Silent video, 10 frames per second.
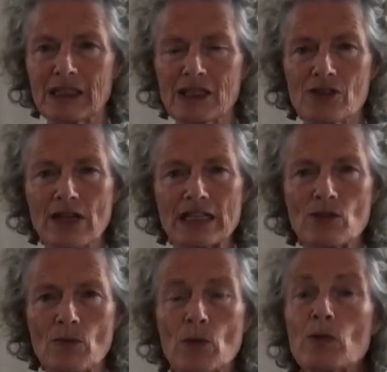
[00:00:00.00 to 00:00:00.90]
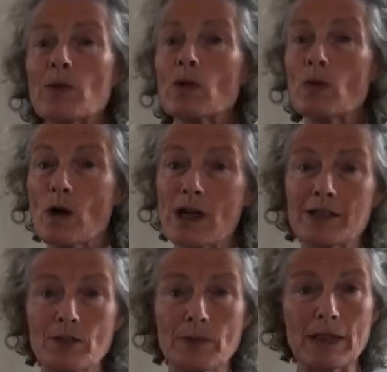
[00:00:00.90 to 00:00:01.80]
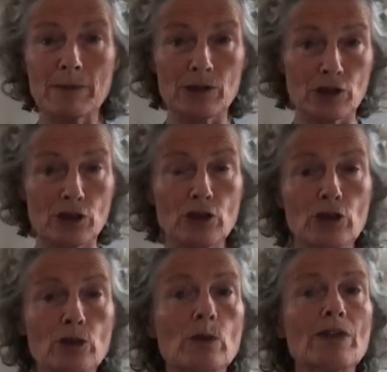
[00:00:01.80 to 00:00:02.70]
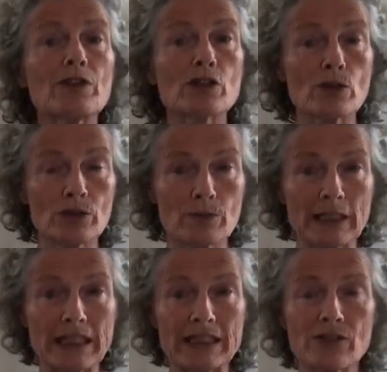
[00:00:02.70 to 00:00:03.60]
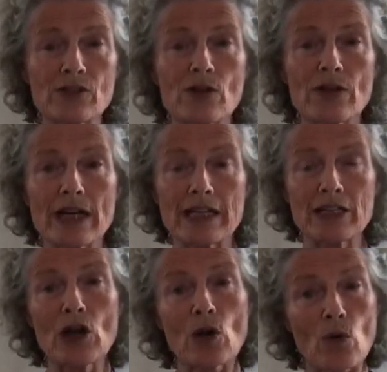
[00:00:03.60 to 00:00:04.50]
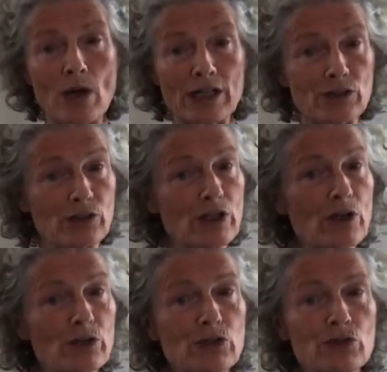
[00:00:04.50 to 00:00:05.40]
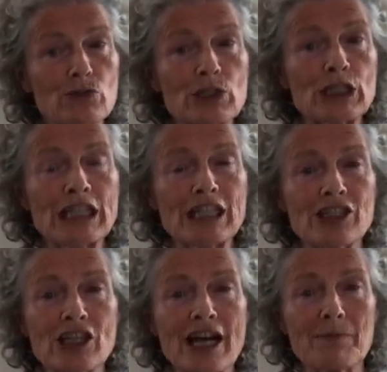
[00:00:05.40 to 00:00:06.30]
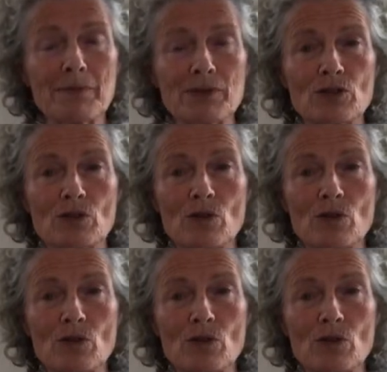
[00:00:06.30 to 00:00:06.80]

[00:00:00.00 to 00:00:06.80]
So that's the movement we want to be able to do with the shoulder blade, so that when you go to reach up to